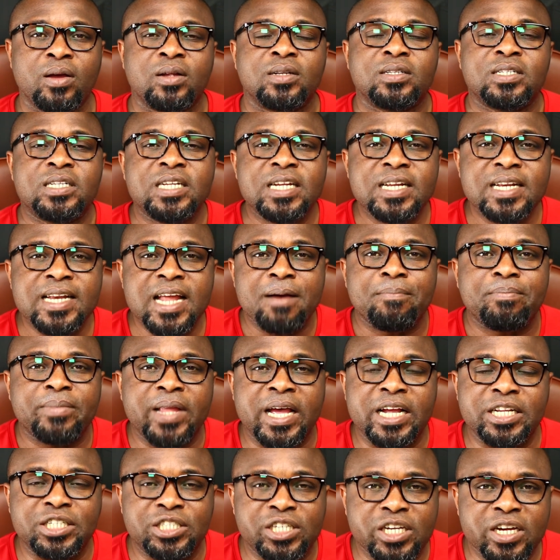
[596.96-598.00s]
The name
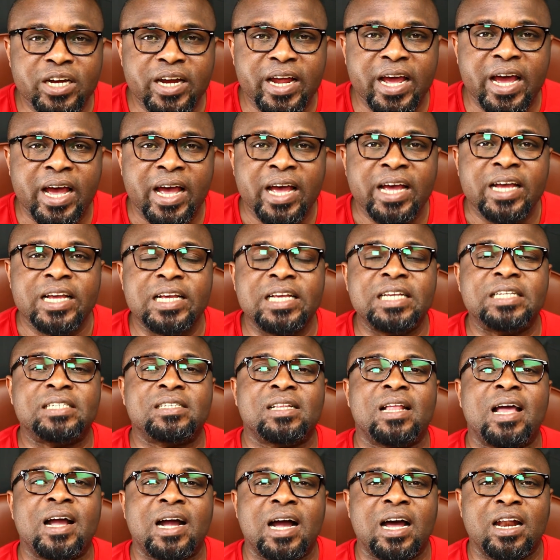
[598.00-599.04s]
Nigeria
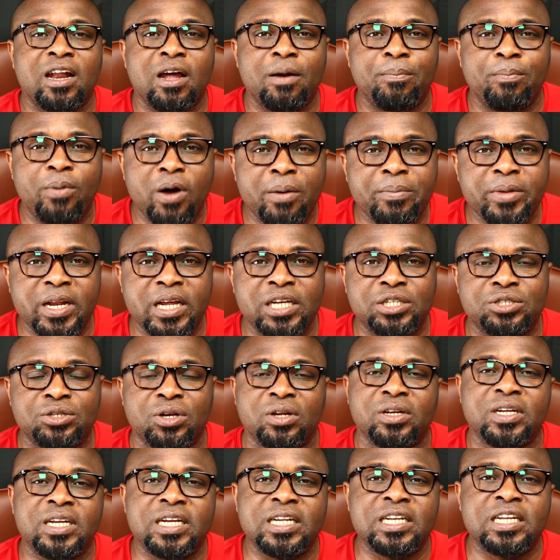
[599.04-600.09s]
is like an
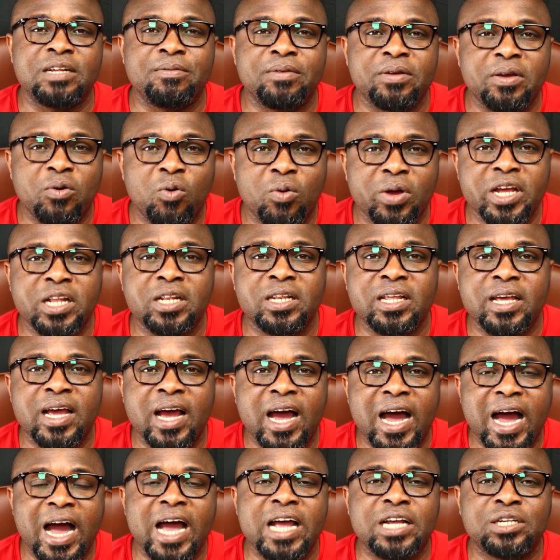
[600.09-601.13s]
abomination in
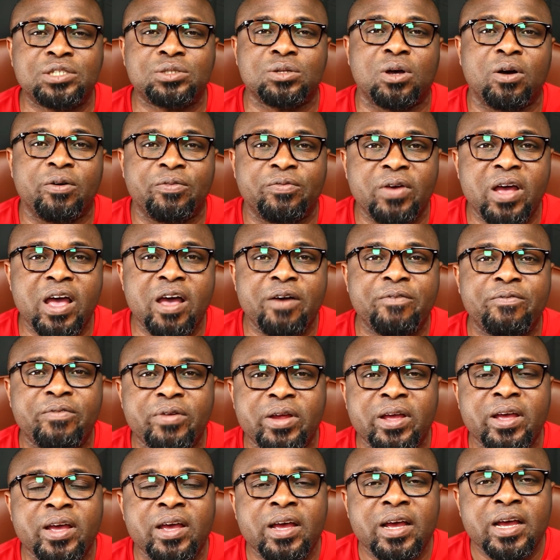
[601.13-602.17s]
the eyes of
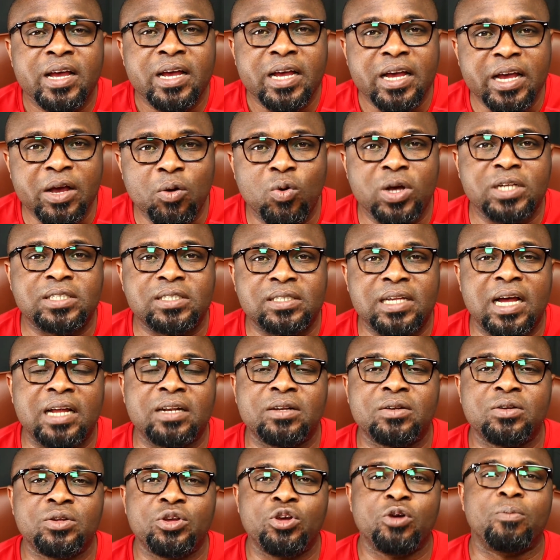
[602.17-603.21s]
every
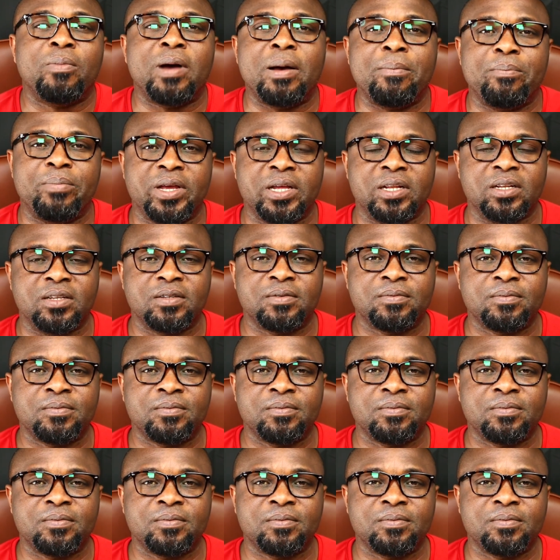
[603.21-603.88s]
Western human being.